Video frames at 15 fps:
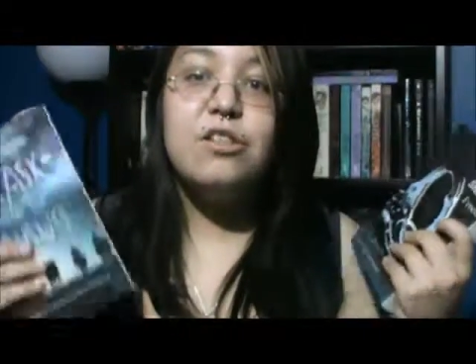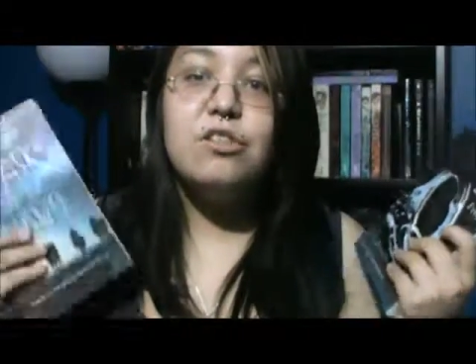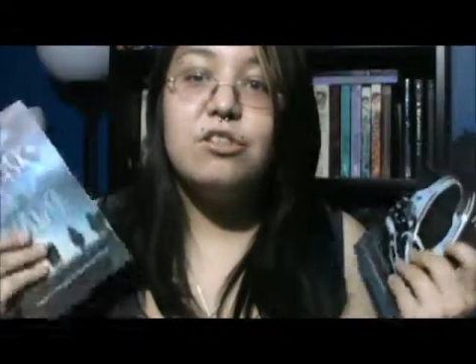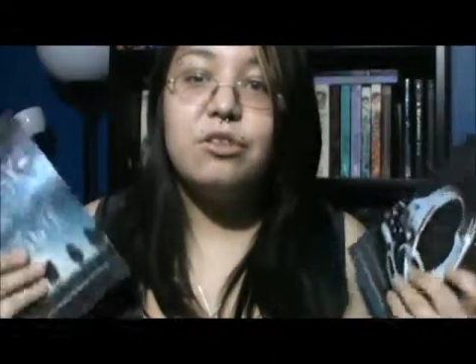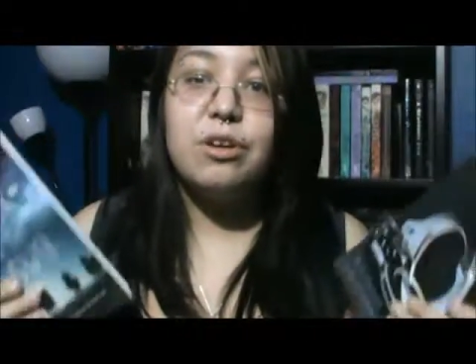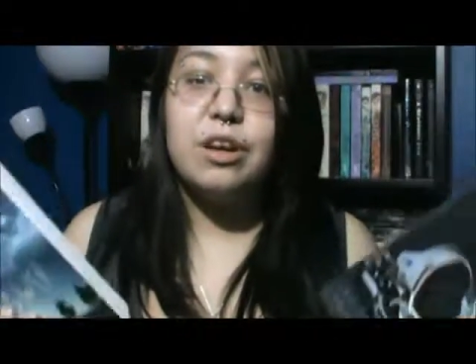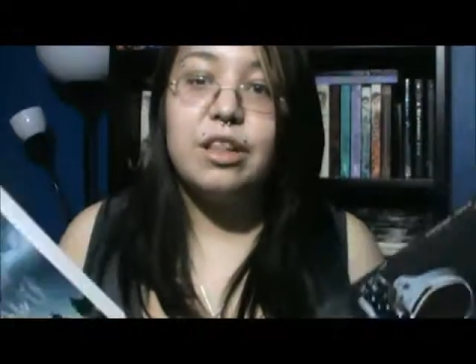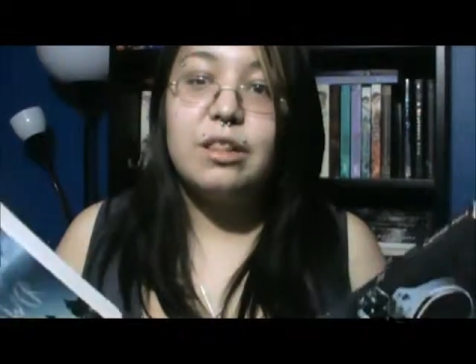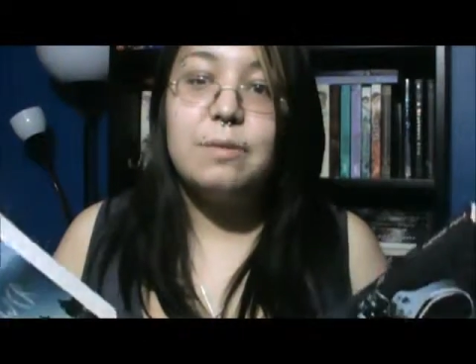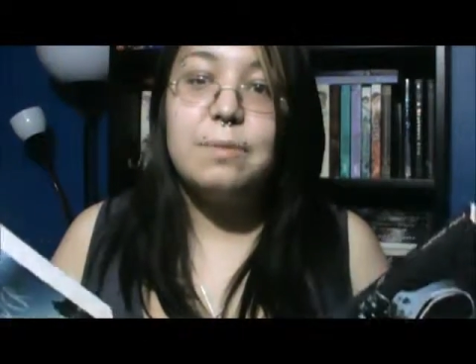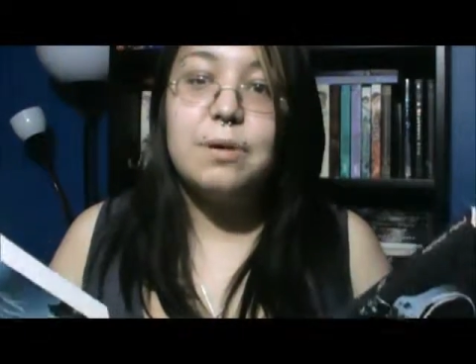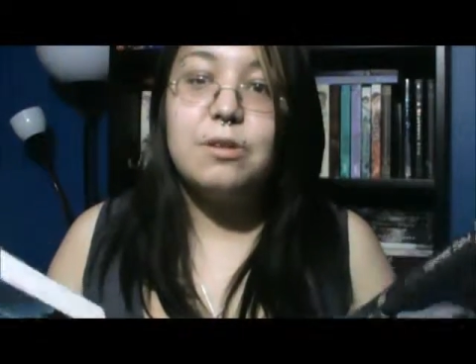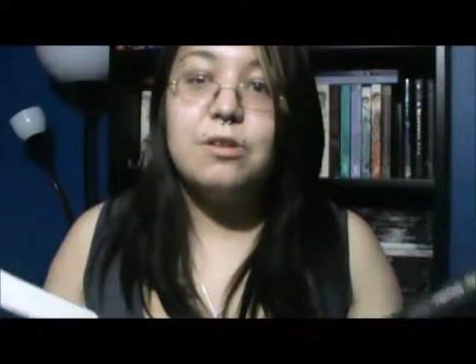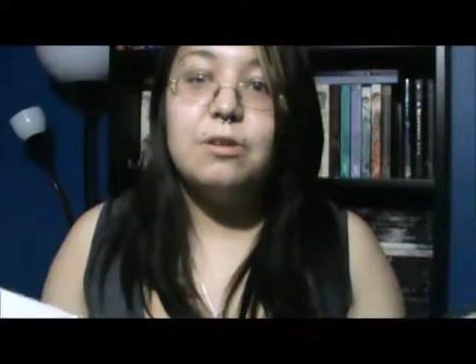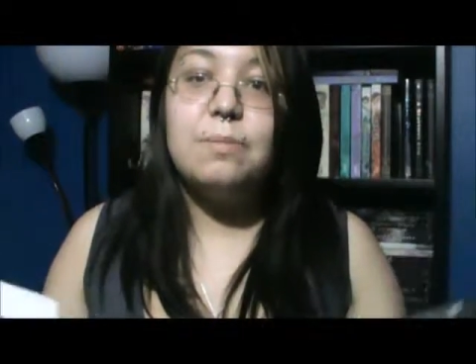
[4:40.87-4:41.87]
during the
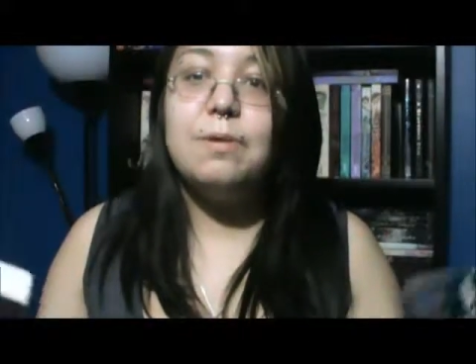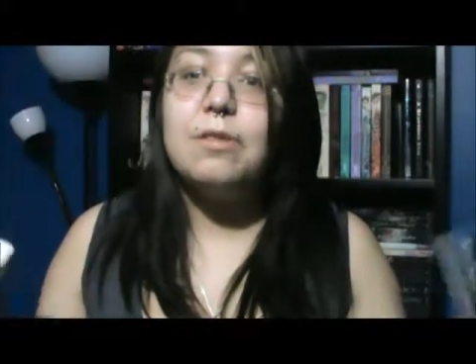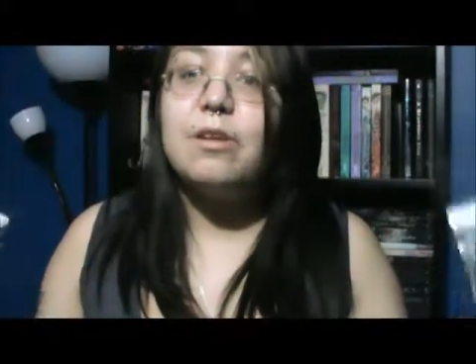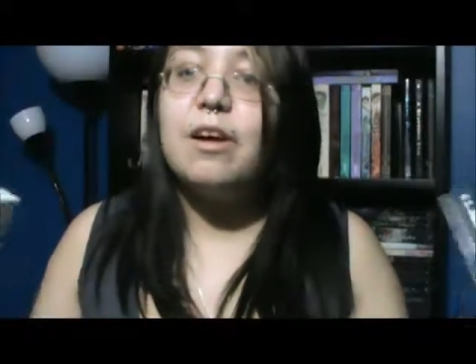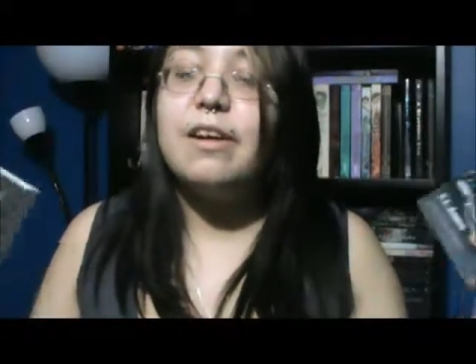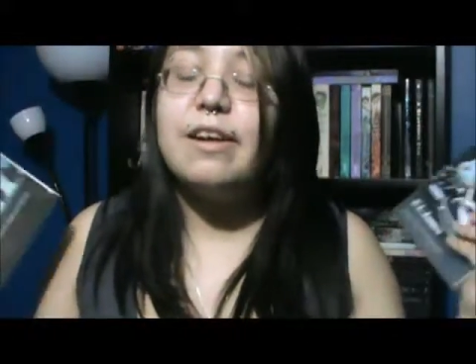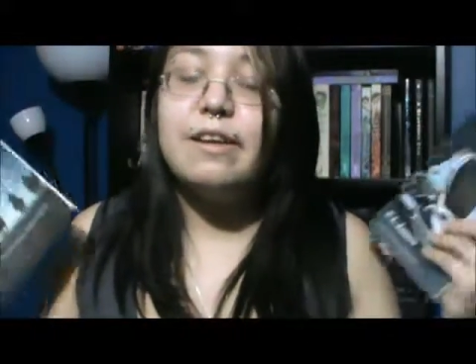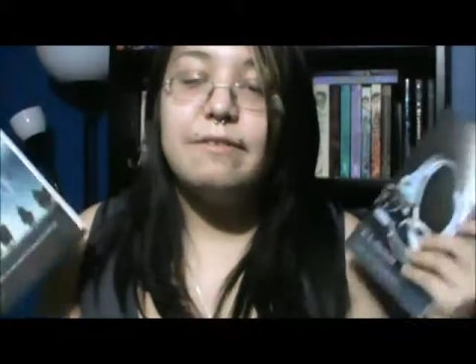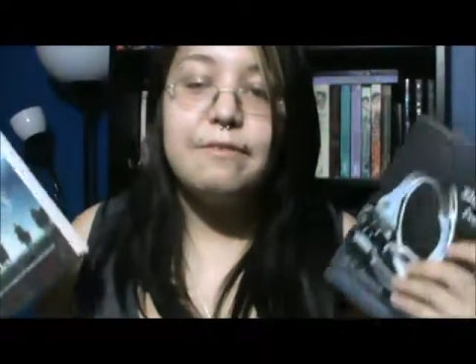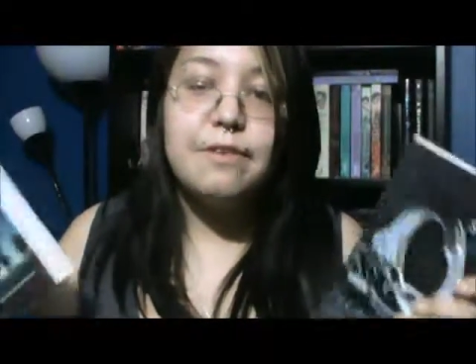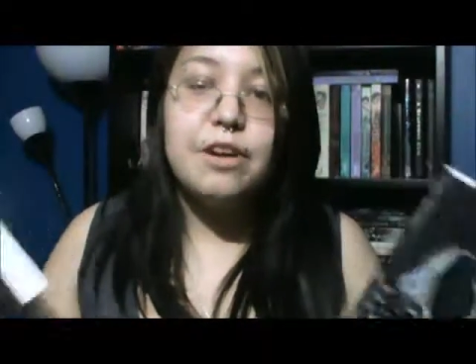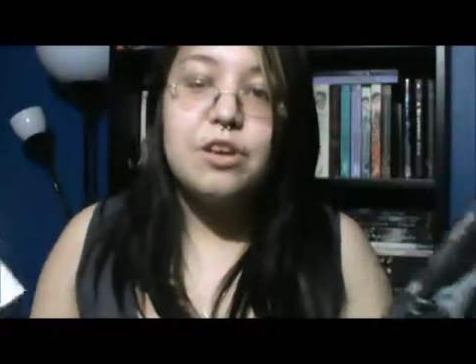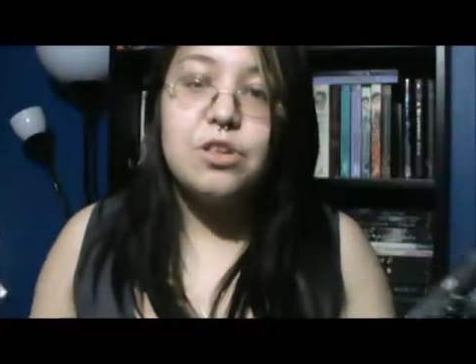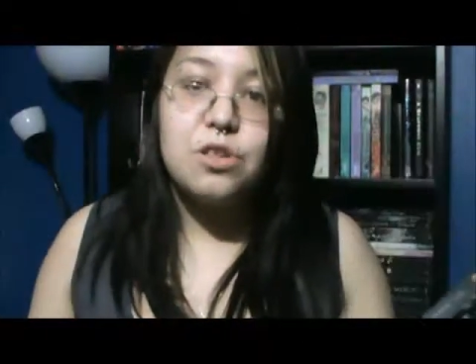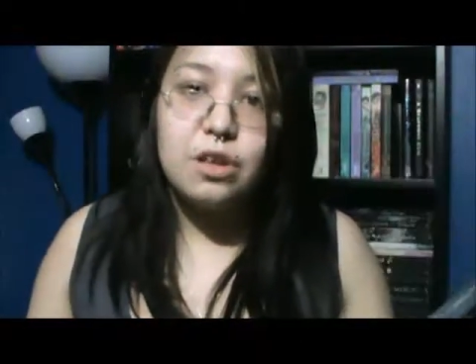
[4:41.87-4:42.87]
BookTubeAthon and
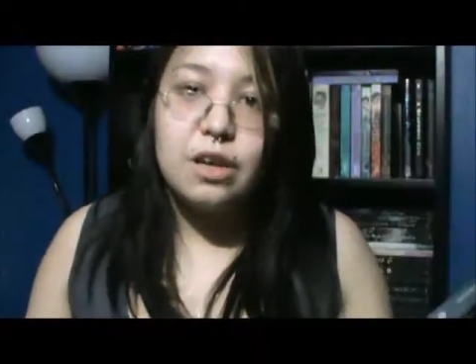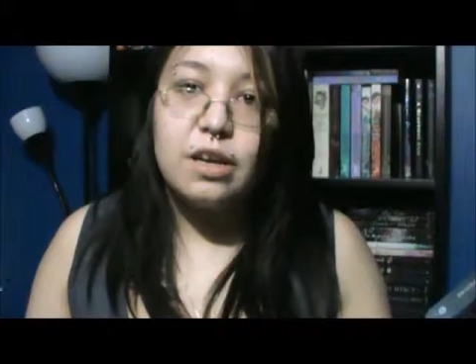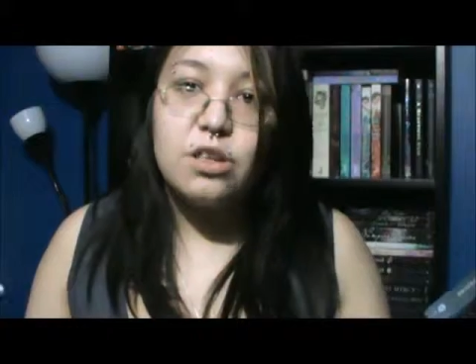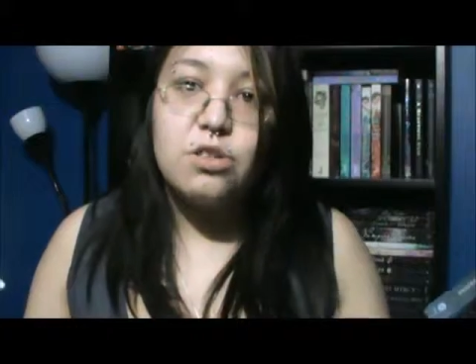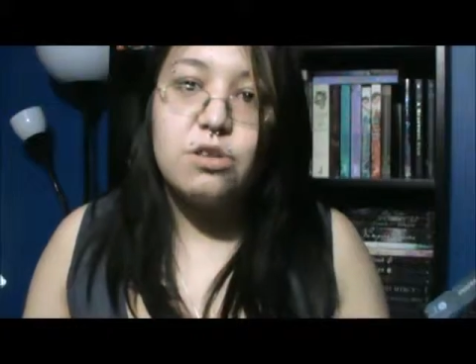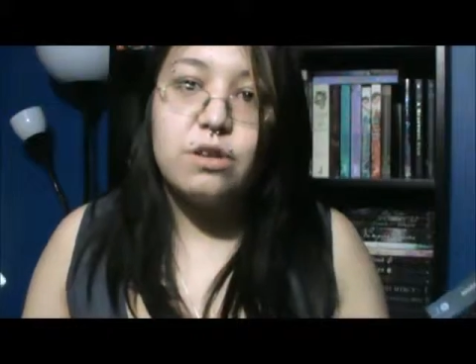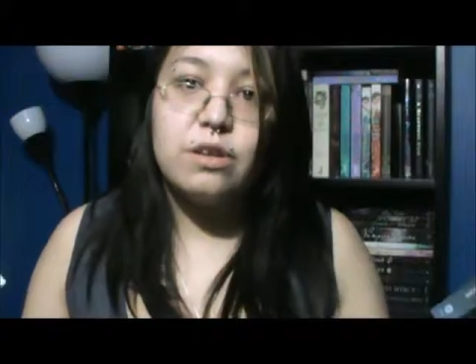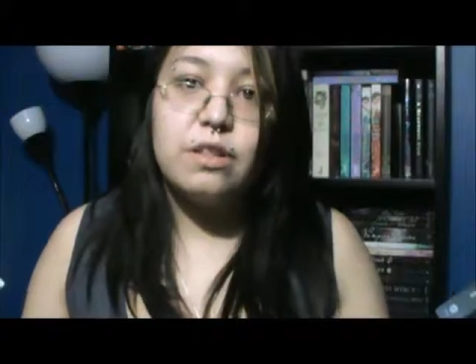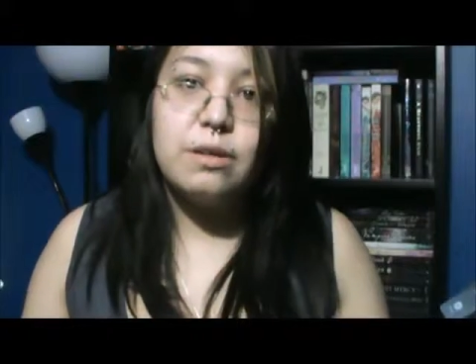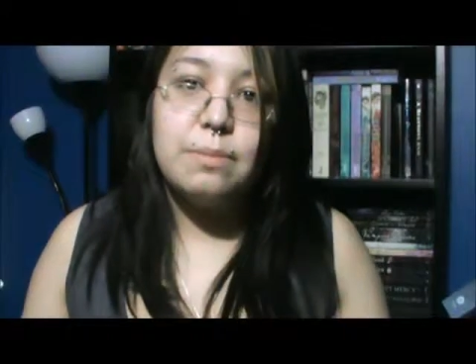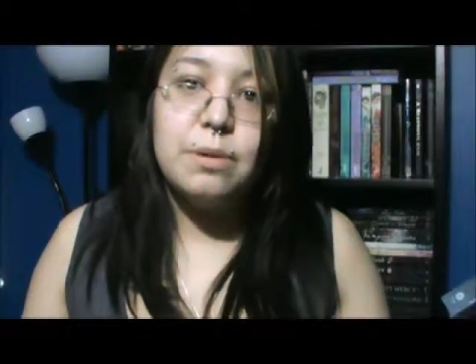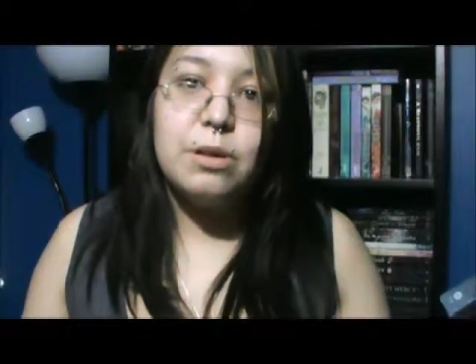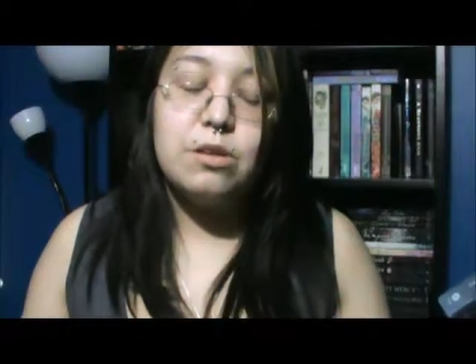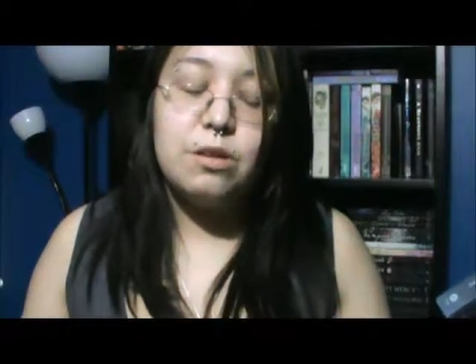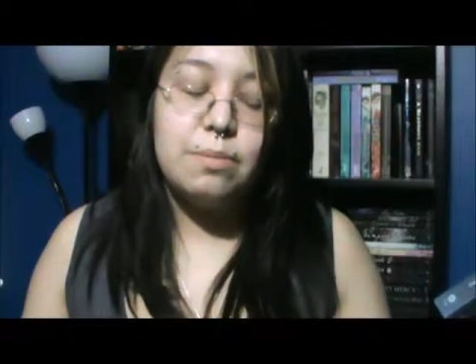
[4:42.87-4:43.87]
finishing it during the
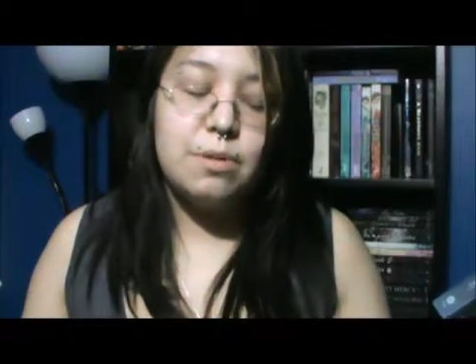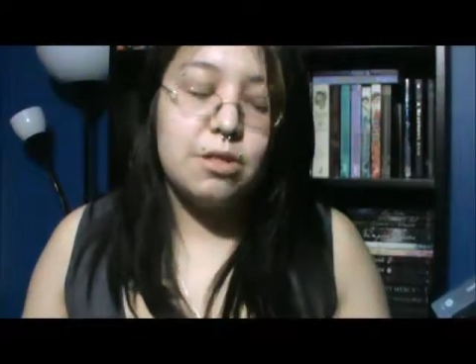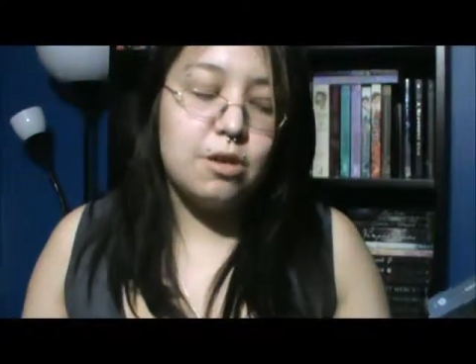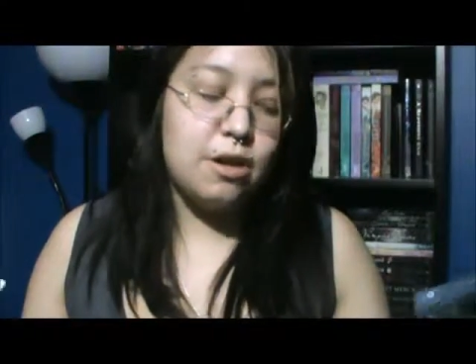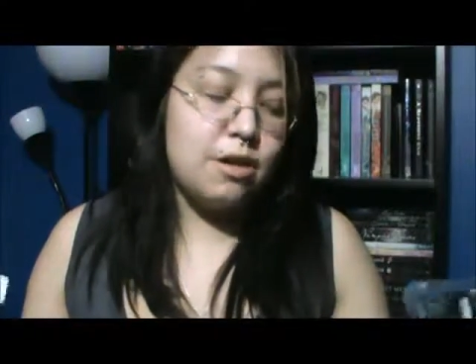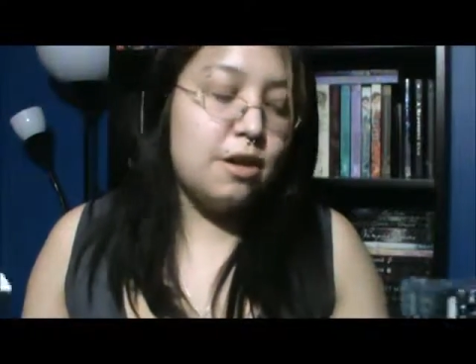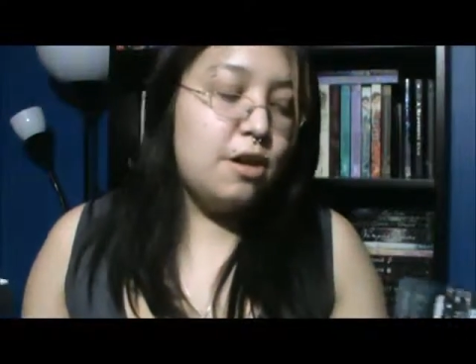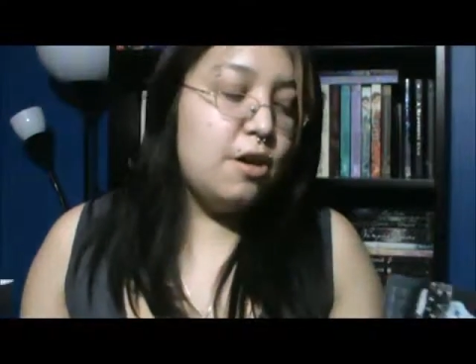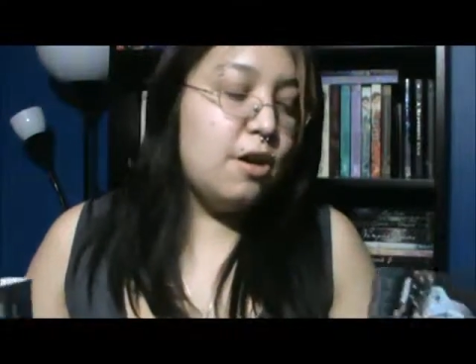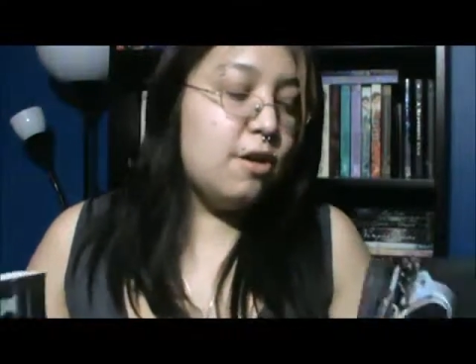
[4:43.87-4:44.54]
BookTubeAthon.